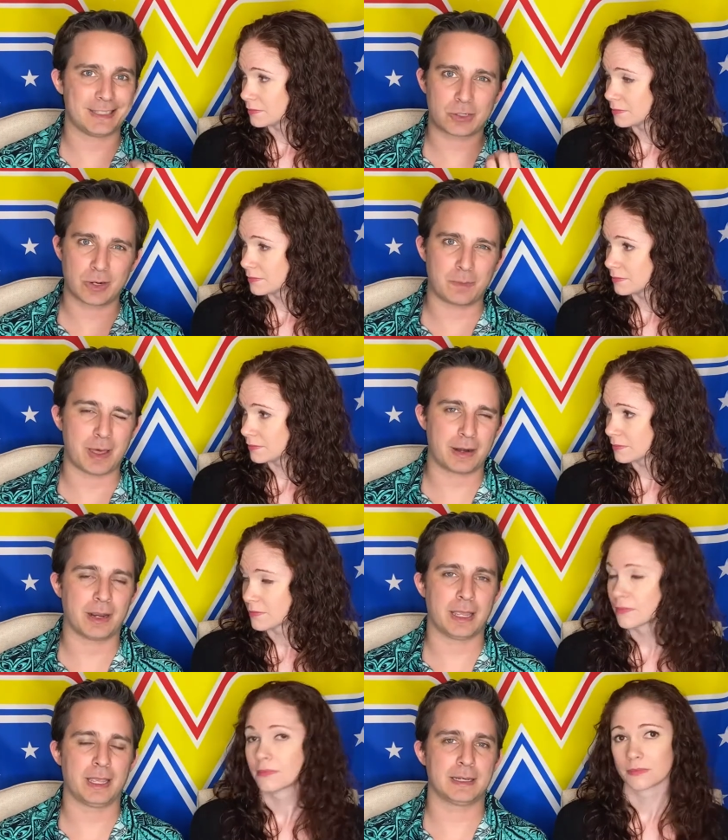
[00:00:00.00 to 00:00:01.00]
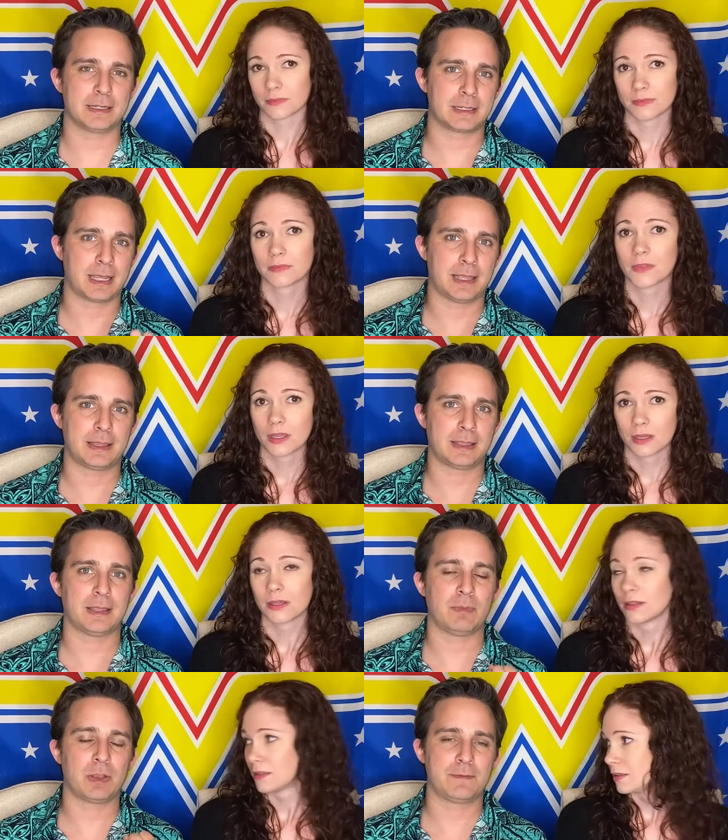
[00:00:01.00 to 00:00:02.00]
Speaker 1: the script better, and
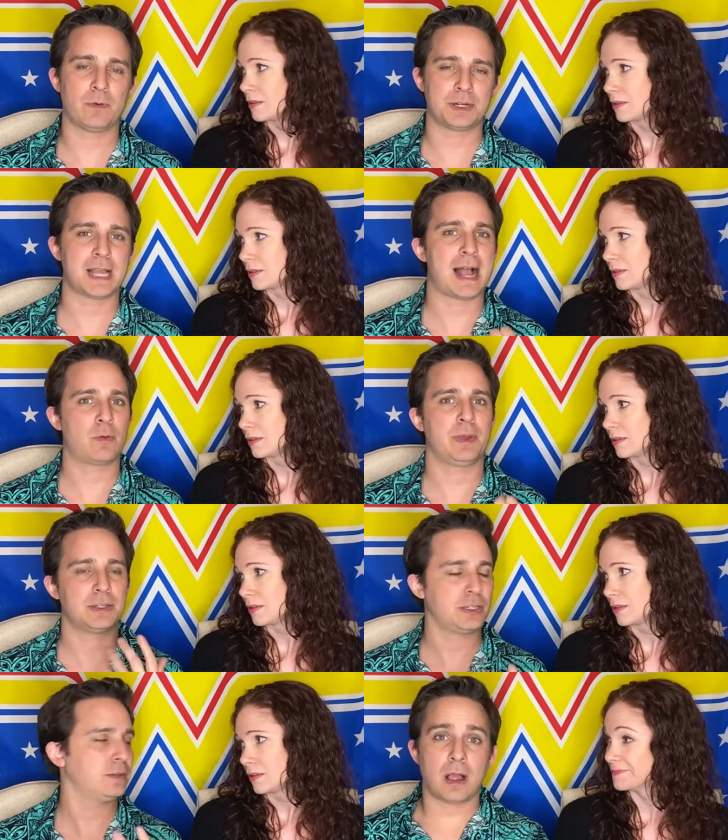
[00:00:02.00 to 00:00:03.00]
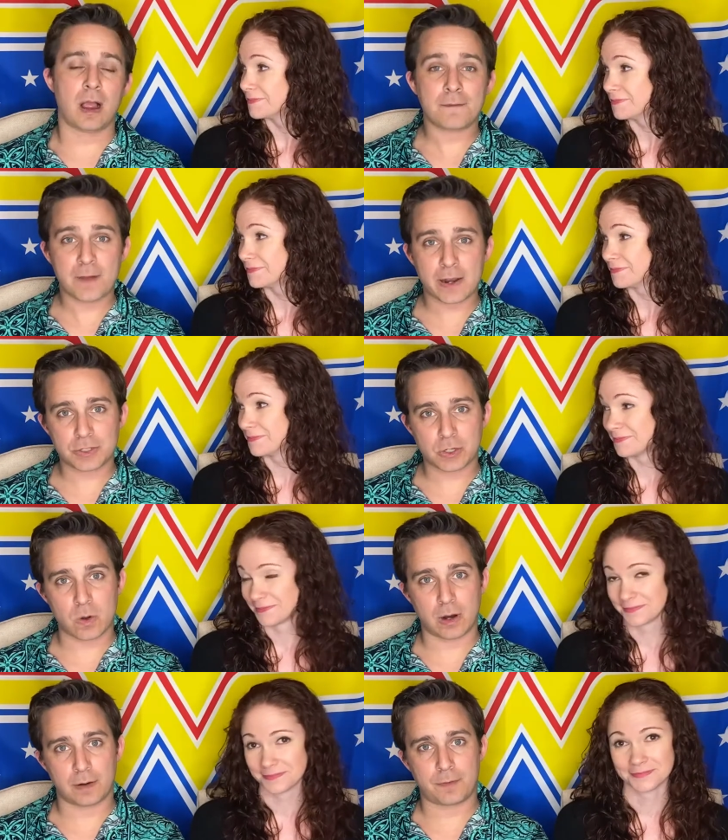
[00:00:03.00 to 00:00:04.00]
I'm looking forward to Aquaman 2. Our final
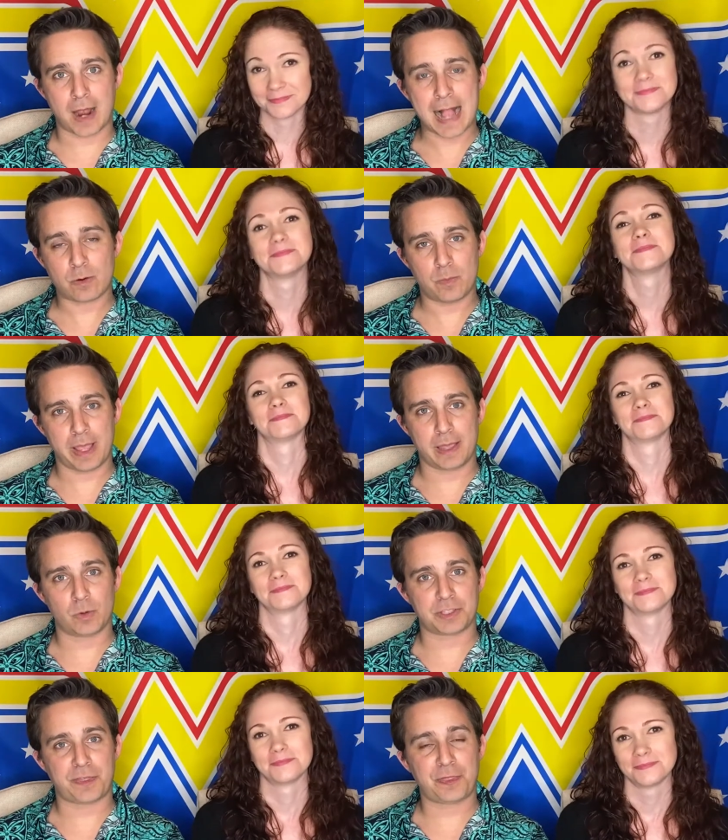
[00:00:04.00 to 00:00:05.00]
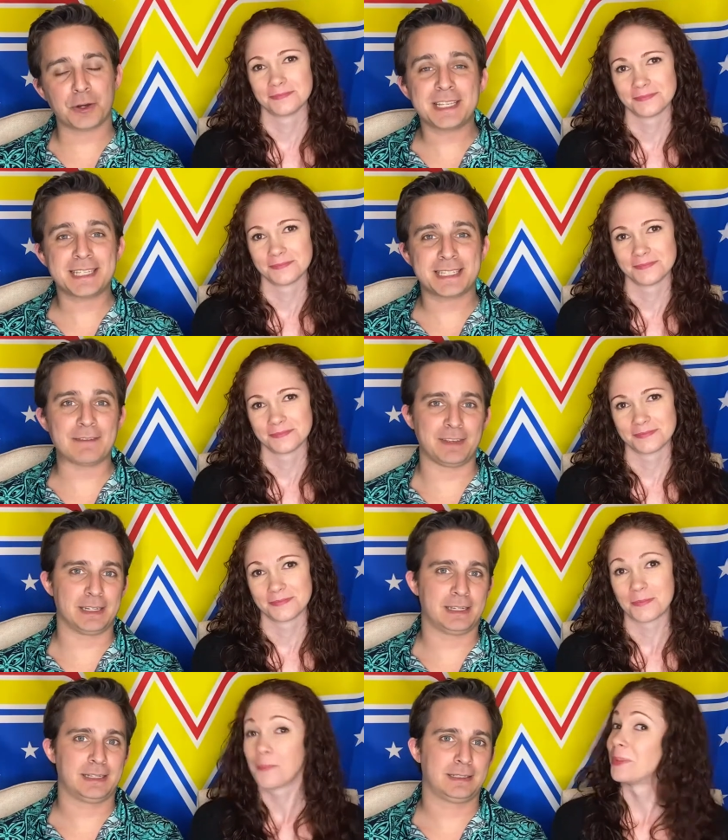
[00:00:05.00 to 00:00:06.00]
score for Aquaman was a 37.
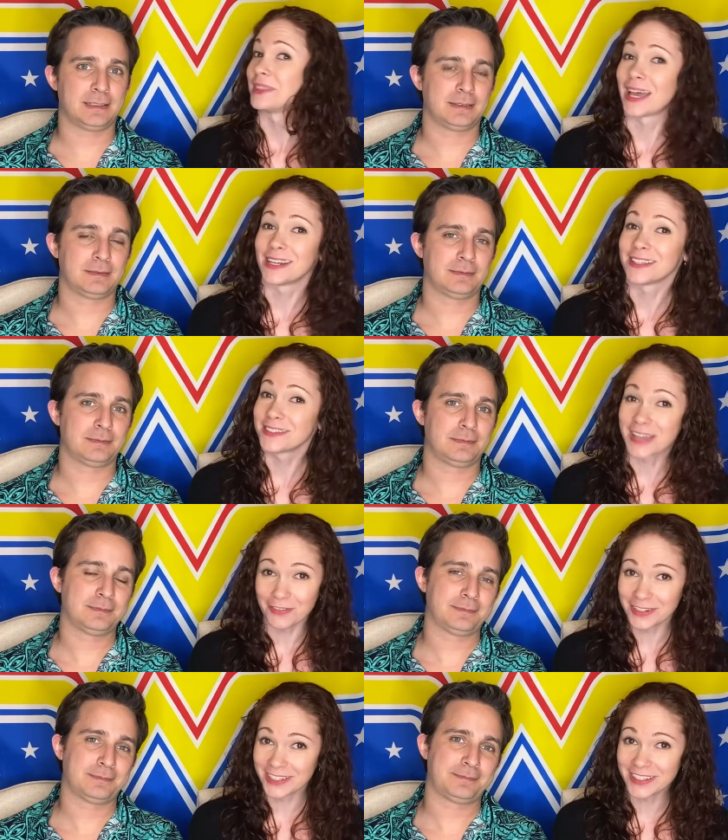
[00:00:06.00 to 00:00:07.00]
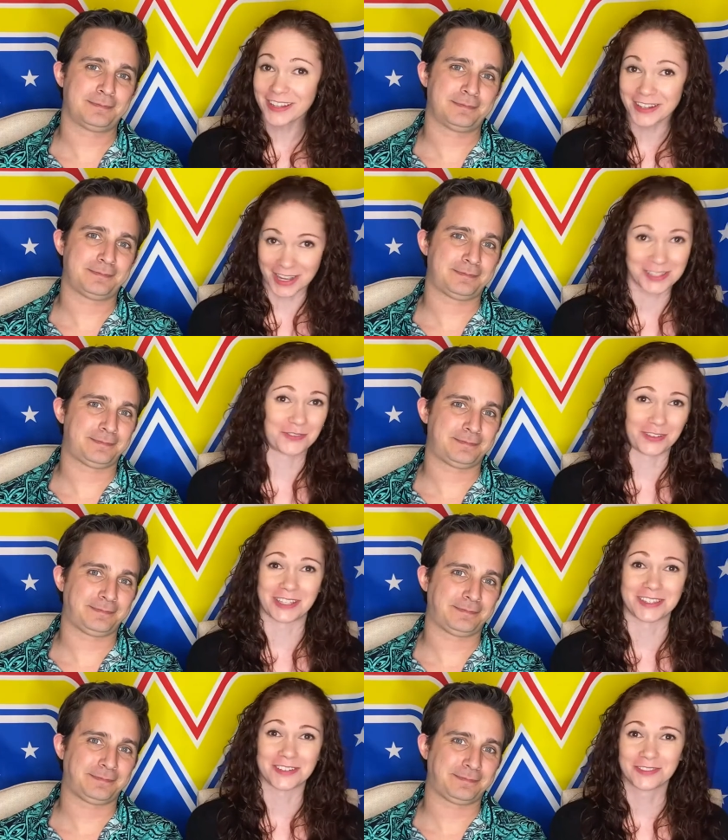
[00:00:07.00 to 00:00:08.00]
Speaker 2: But that is definitely not
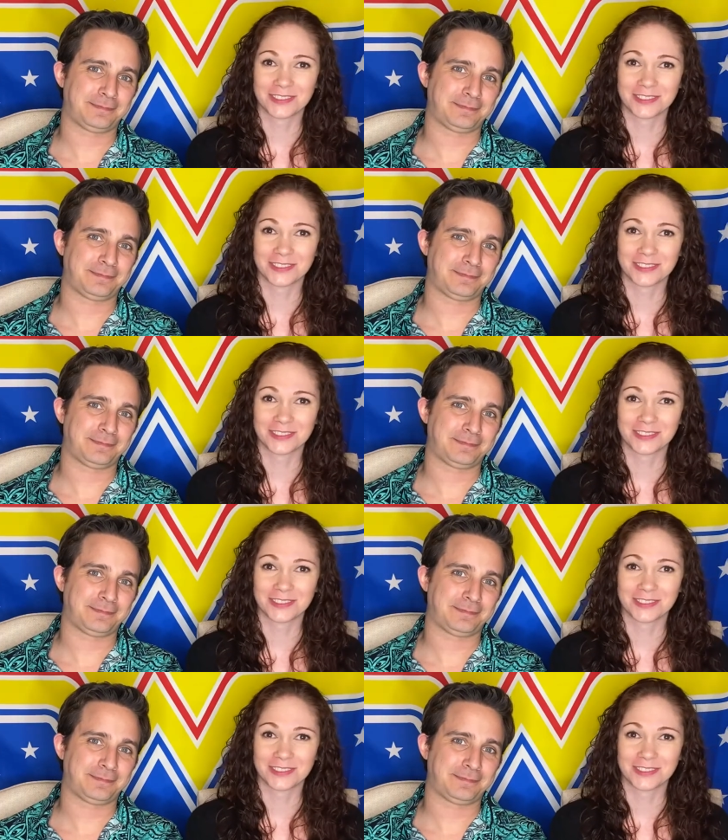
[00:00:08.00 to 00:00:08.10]
definitive.